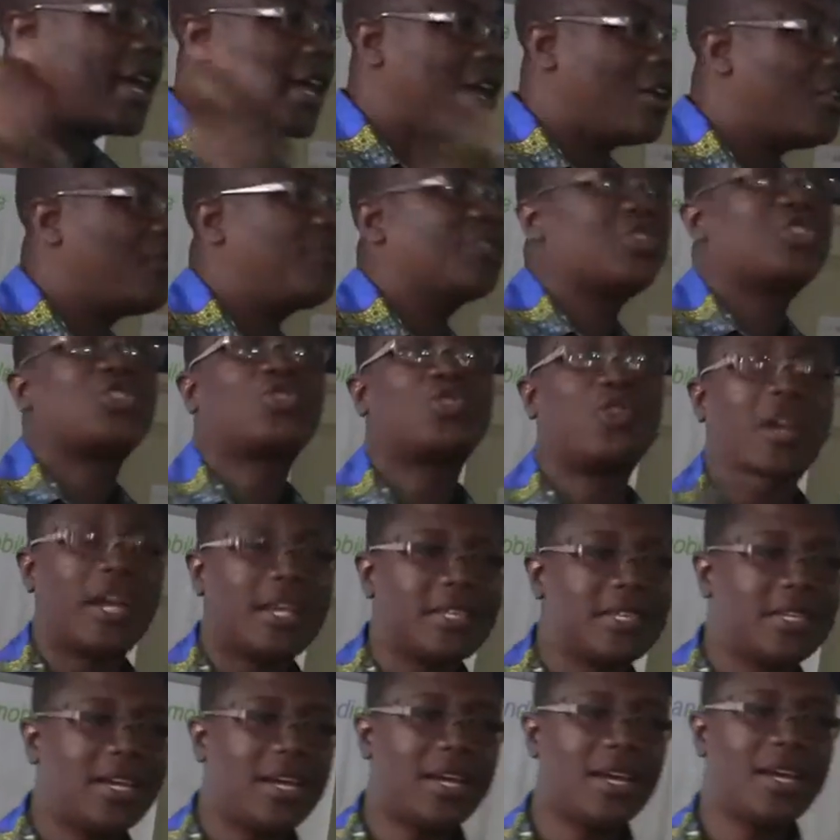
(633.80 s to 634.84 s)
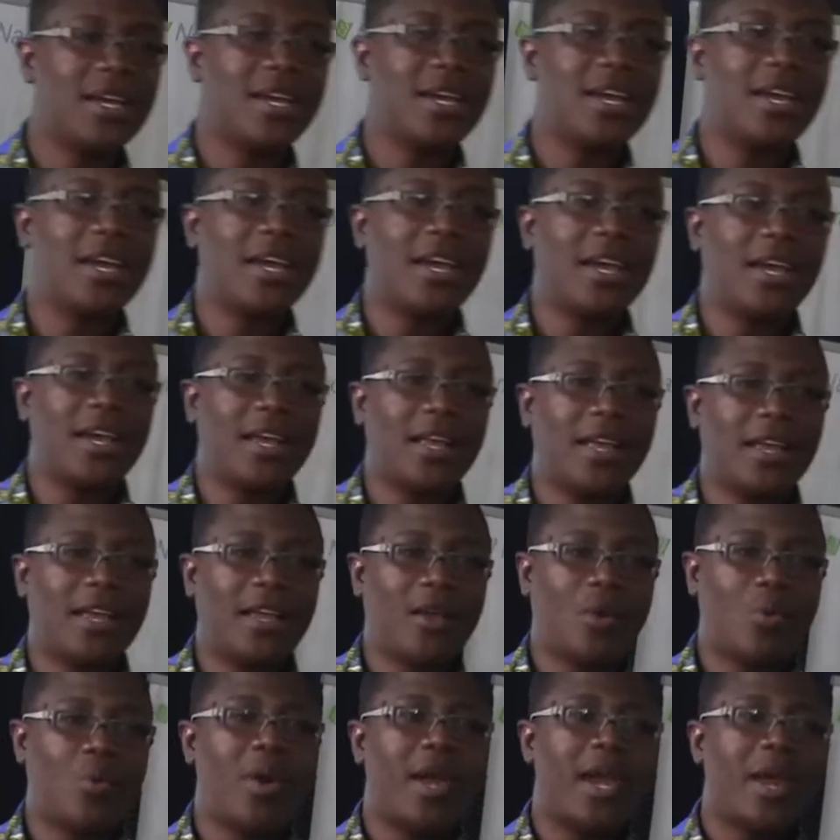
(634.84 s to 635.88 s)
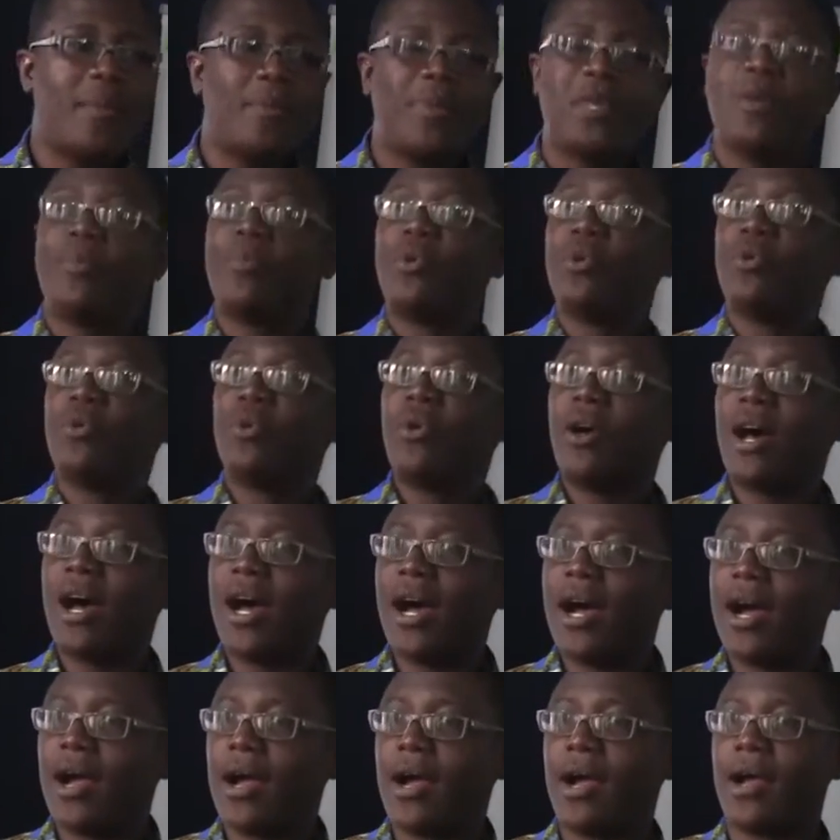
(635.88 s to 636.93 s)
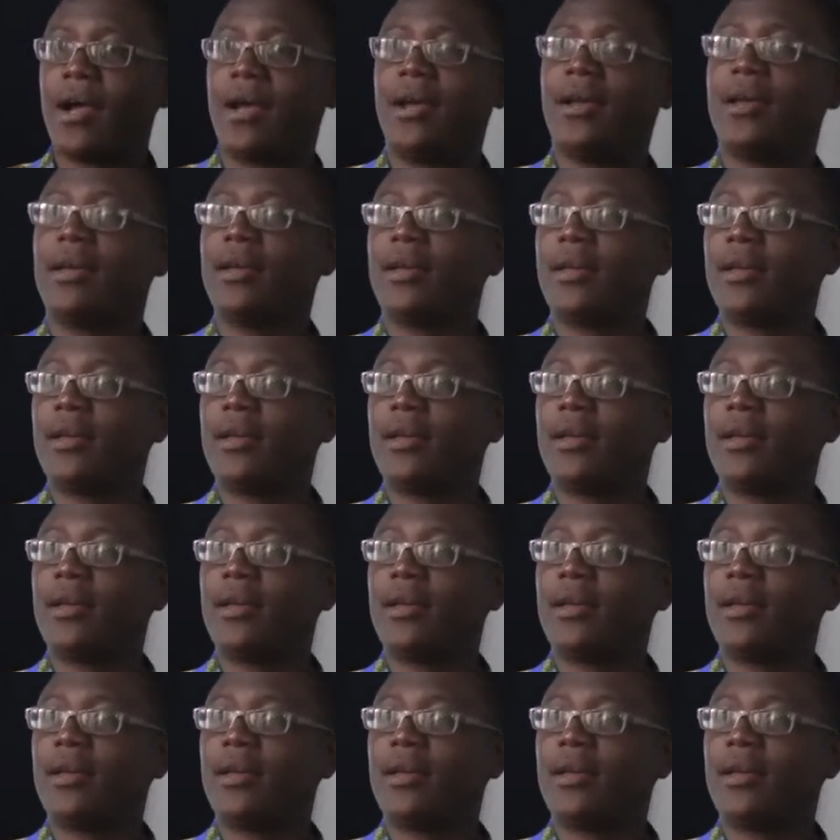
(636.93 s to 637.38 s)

kind of a structure where people are